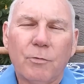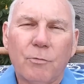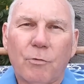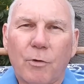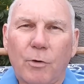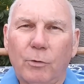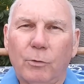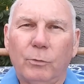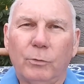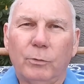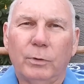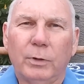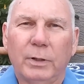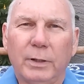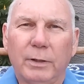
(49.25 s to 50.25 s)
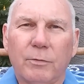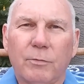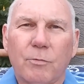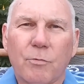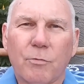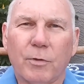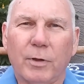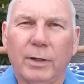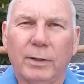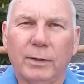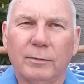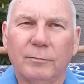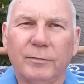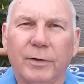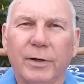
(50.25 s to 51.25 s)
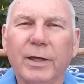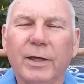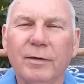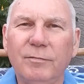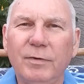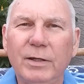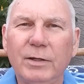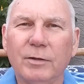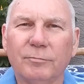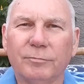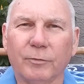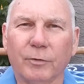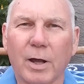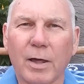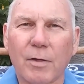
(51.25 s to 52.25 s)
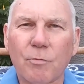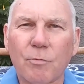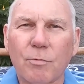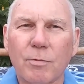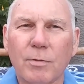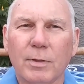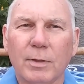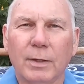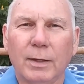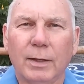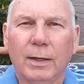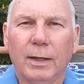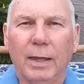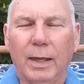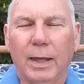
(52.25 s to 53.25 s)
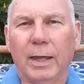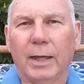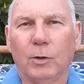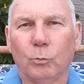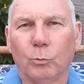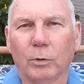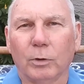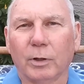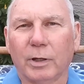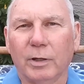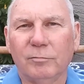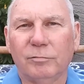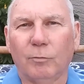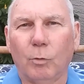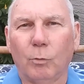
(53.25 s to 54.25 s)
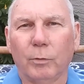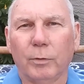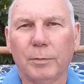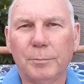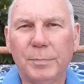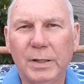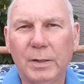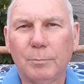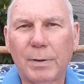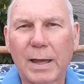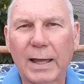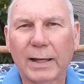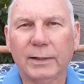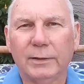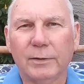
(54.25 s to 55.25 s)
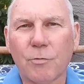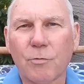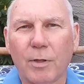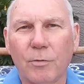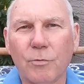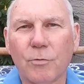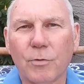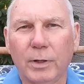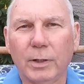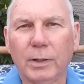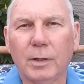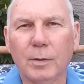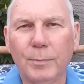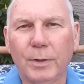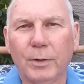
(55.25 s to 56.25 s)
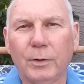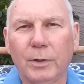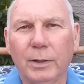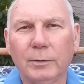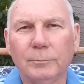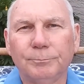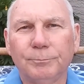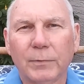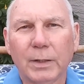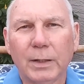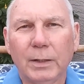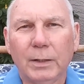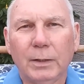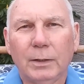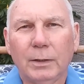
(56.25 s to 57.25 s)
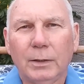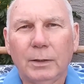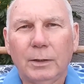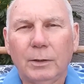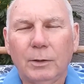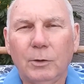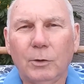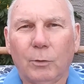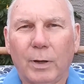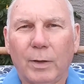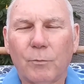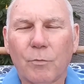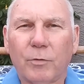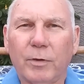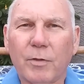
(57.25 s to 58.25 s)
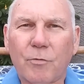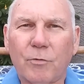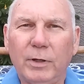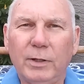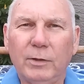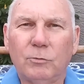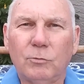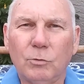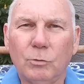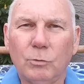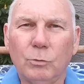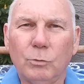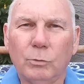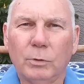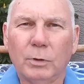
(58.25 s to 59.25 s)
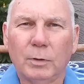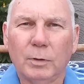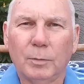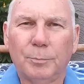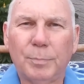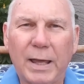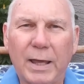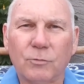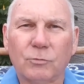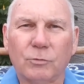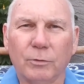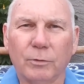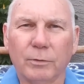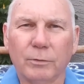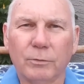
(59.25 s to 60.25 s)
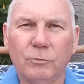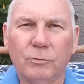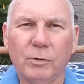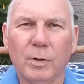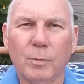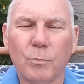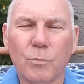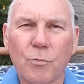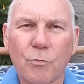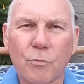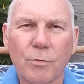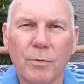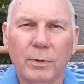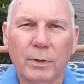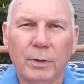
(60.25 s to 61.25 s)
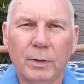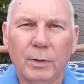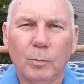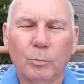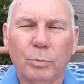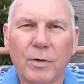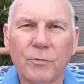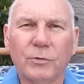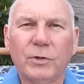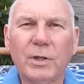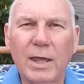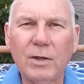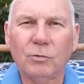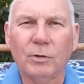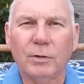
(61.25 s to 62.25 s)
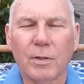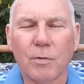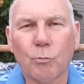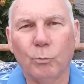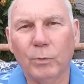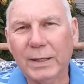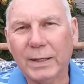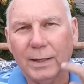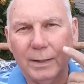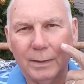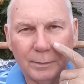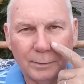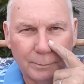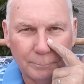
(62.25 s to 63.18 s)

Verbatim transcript: So it's uh, very convenient for us, and we're looking forward to being back in the Sun City community. You know, I was listening to uh, Pastor Jim's presentation this weekend,